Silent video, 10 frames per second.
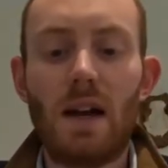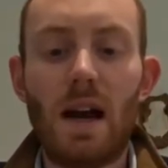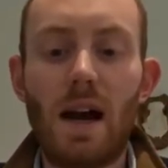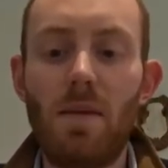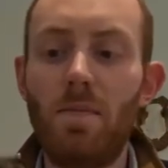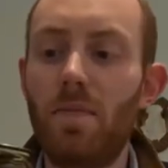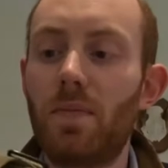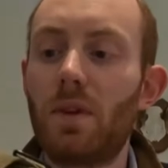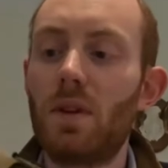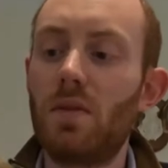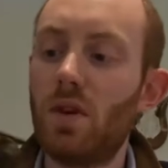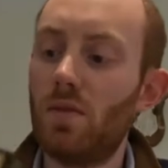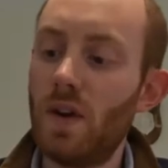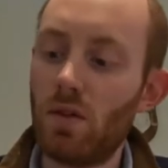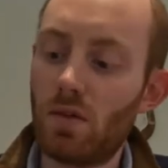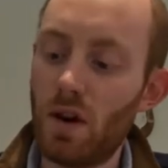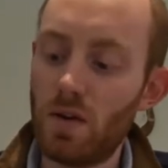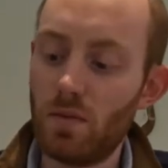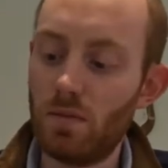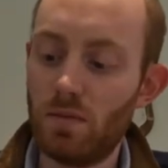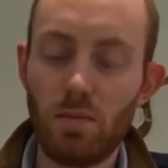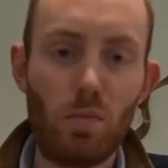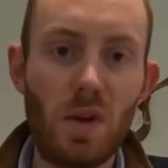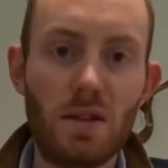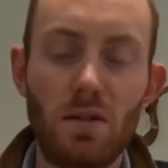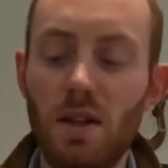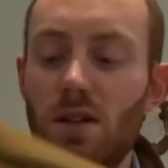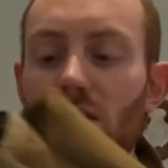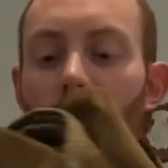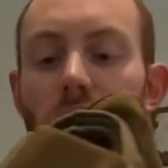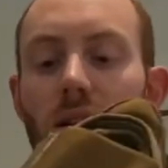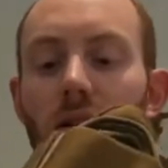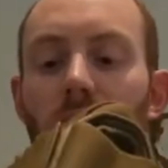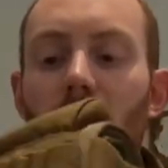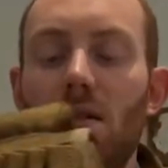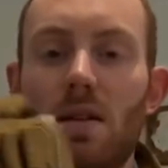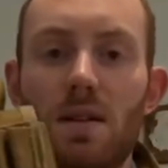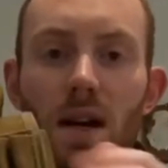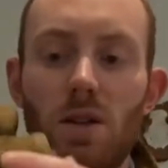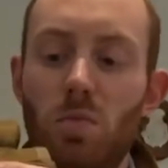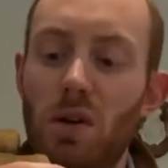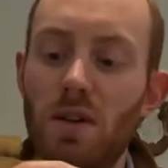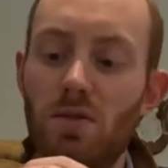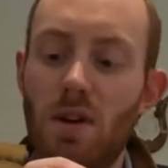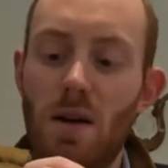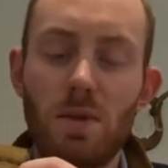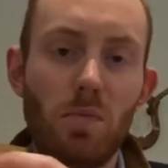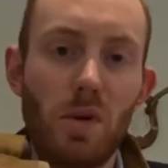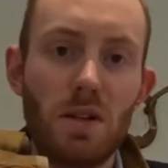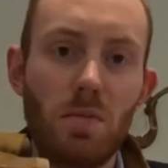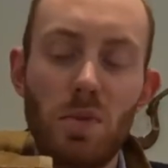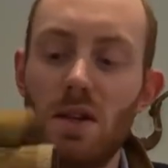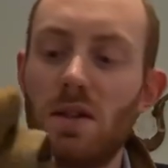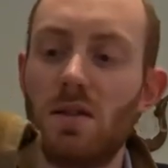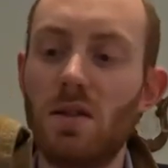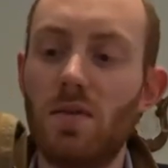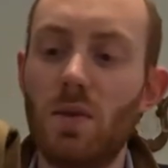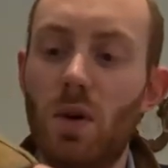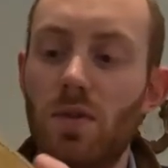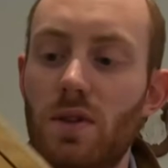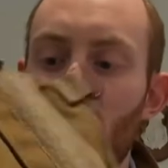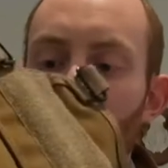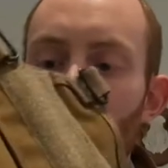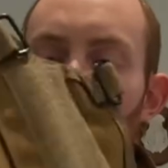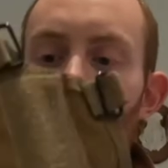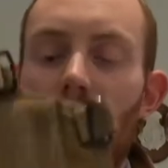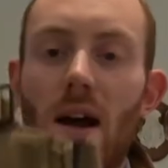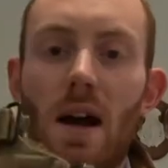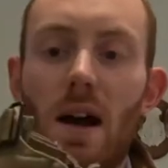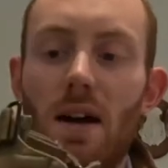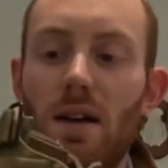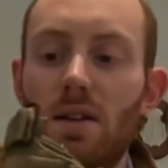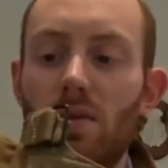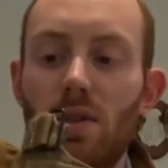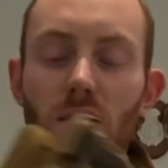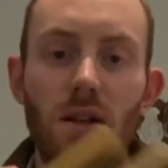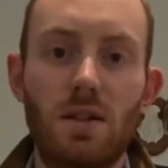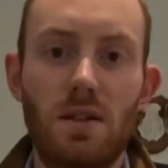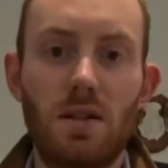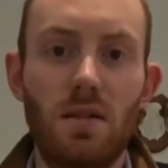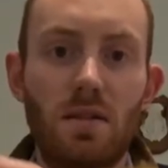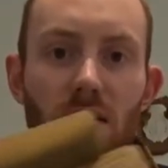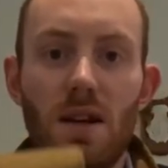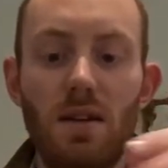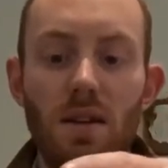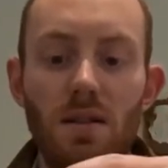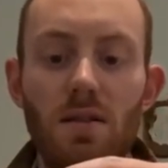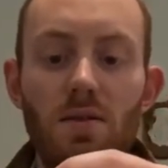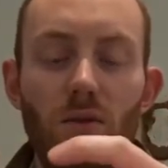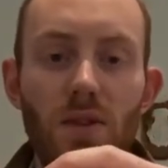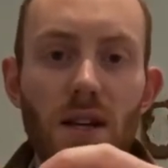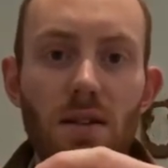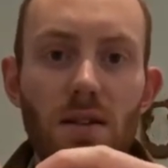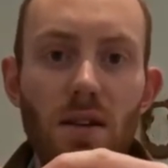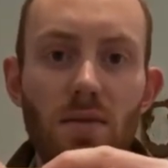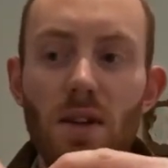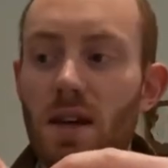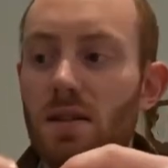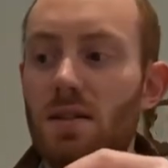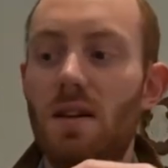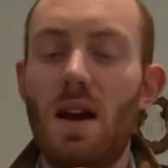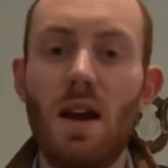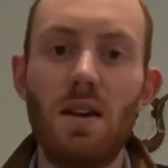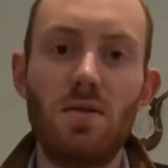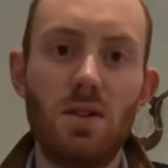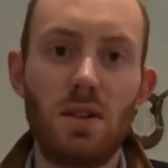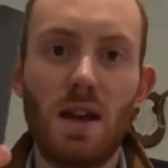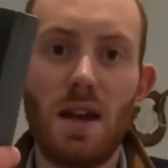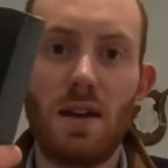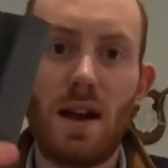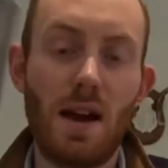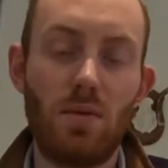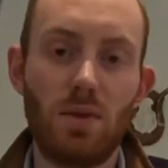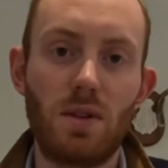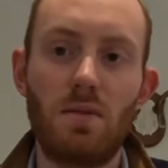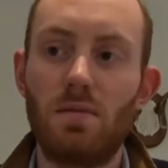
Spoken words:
You've got Velcro bits on each side that you can attach bullet straps and bits and pieces to if you want to. And to adjust the thickness or density of this, you just take out